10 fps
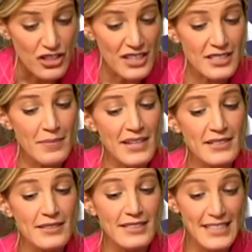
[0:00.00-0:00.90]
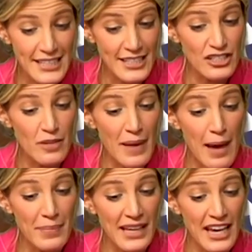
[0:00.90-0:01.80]
Just submitted a citizenship
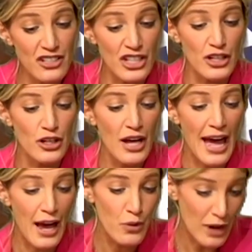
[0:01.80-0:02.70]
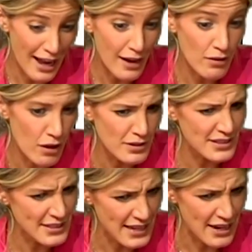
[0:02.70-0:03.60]
application. How long does
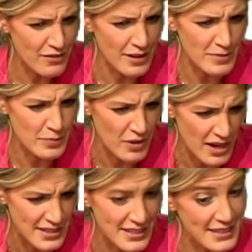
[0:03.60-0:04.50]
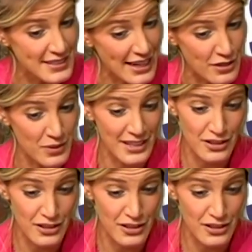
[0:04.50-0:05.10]
it take for them to process and schedule an